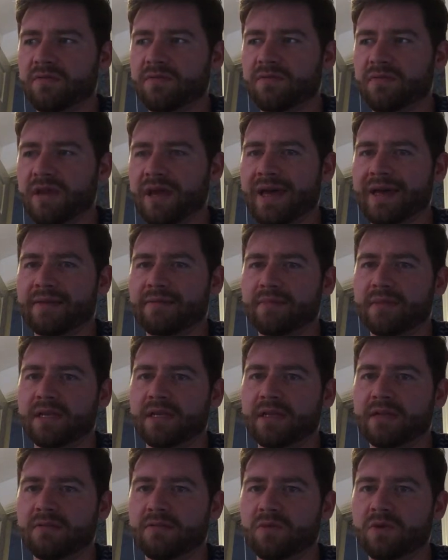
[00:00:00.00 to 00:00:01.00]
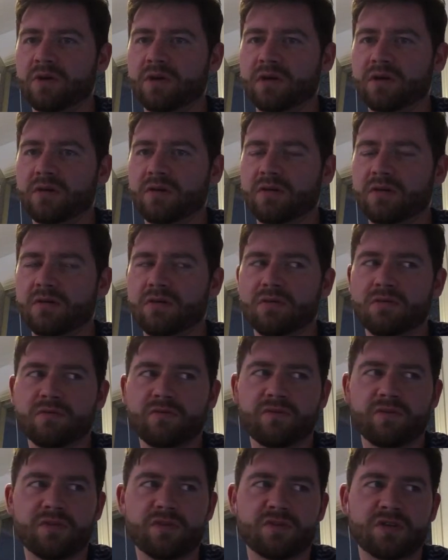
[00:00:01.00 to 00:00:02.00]
admin work on
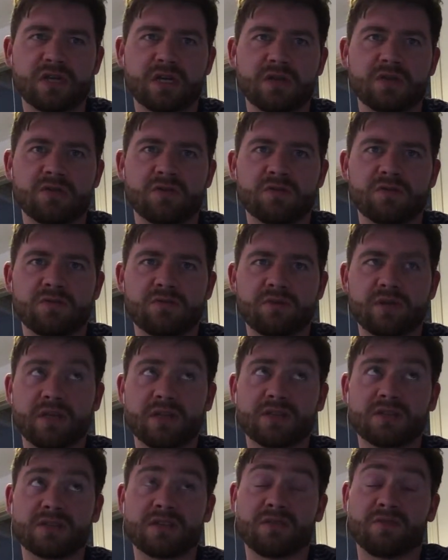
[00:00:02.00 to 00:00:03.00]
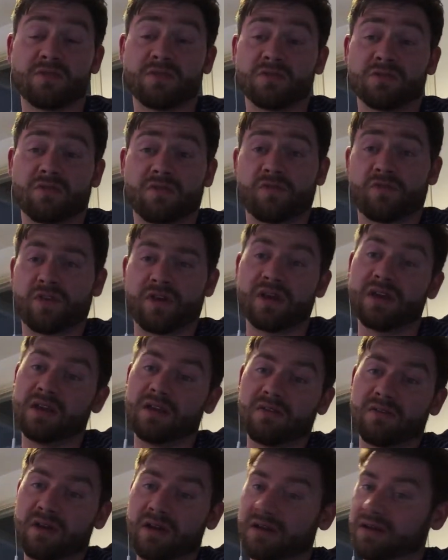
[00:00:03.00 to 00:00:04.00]
for the channel. But it's difficult to fit in
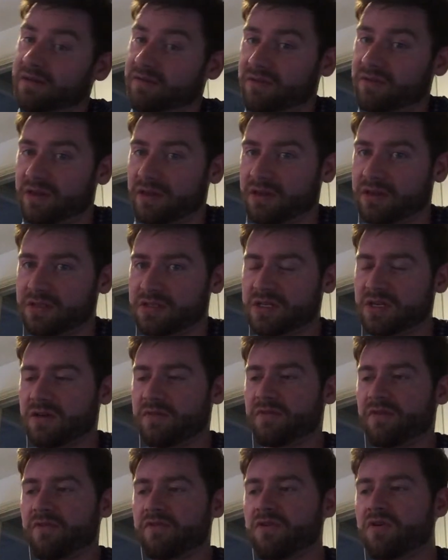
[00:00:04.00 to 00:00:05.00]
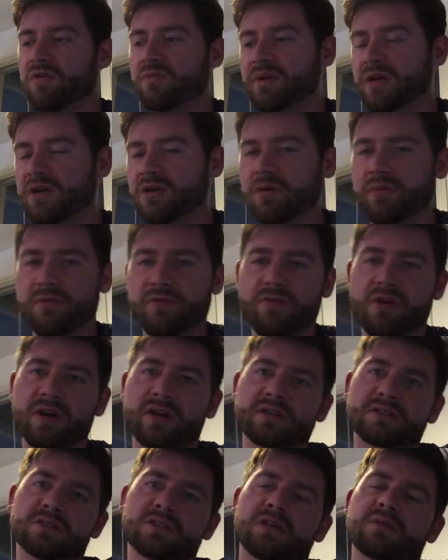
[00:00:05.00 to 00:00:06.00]
around everything because if I've got a big copywriting
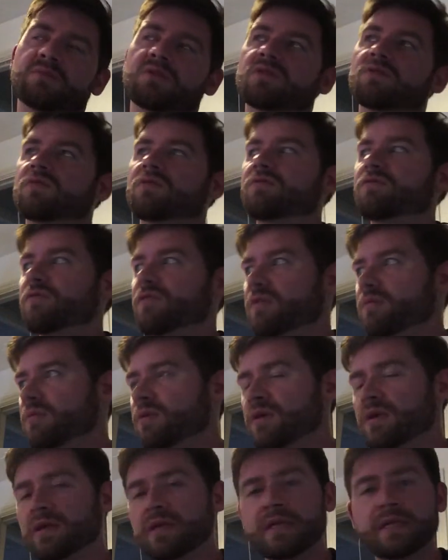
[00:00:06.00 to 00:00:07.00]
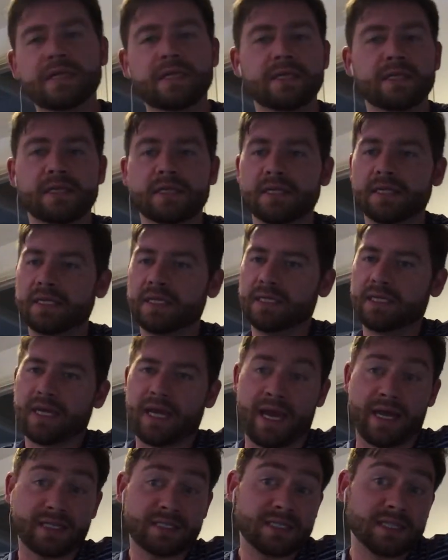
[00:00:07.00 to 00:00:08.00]
assignment, or if I'm
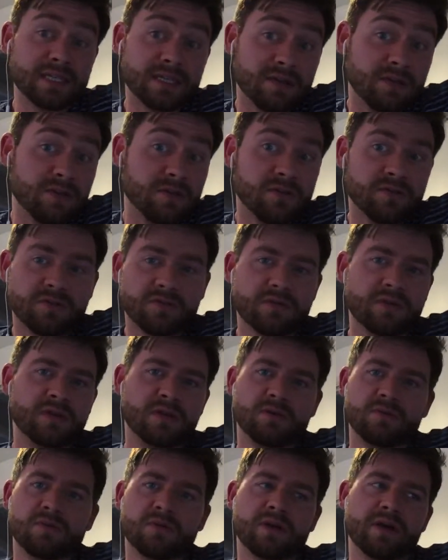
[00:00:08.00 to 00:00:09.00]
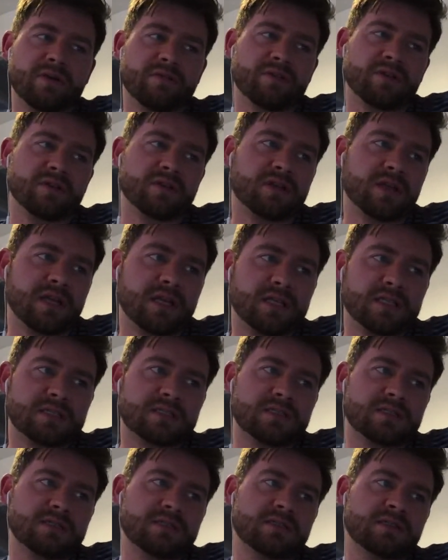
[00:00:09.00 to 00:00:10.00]
acting, or if whatever, then
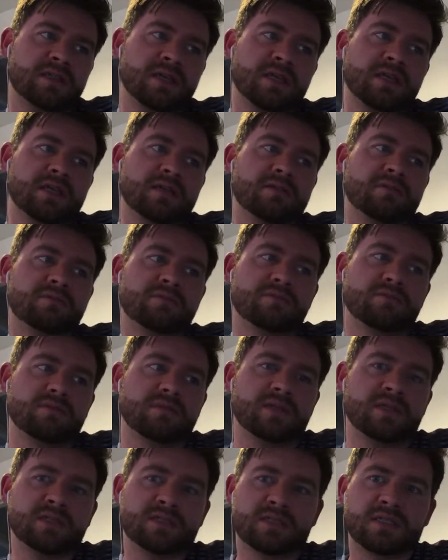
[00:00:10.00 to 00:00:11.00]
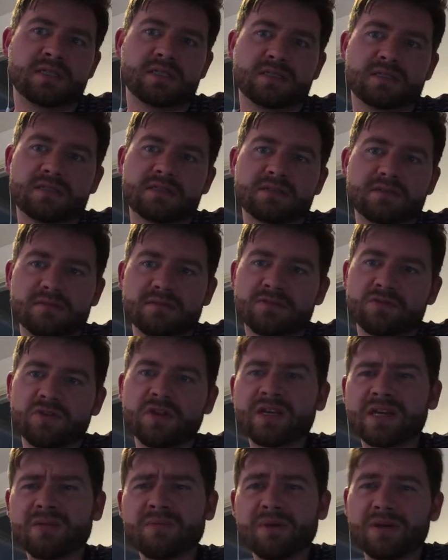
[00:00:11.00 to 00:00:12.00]
it is
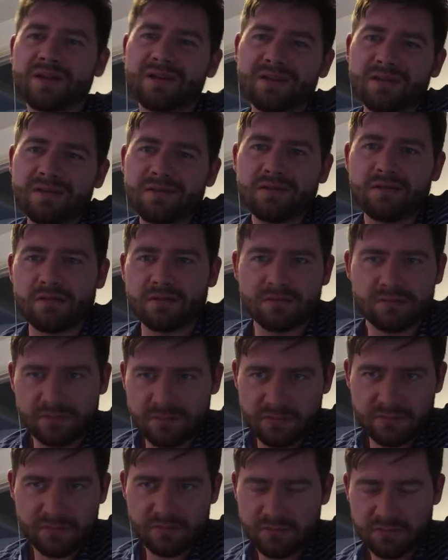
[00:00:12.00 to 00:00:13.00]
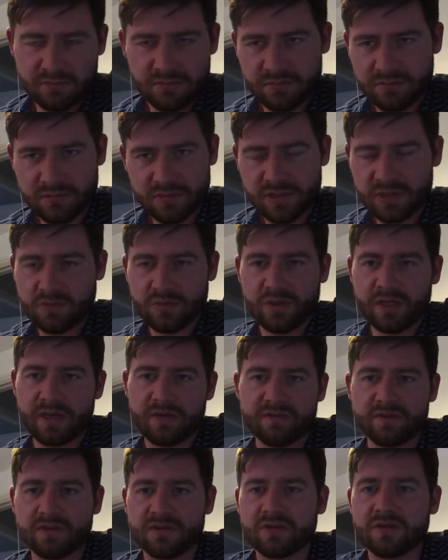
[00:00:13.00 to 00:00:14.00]
tricky. But it's what you
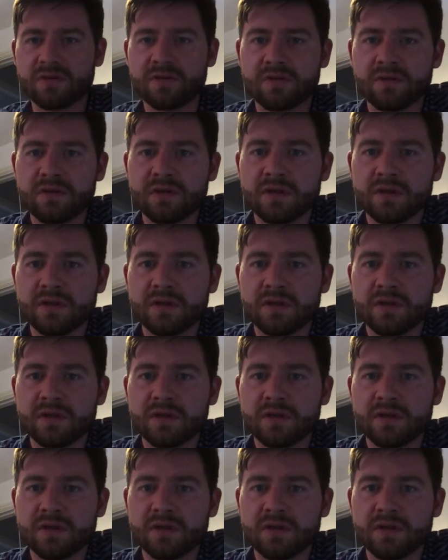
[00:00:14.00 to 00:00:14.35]
have to do.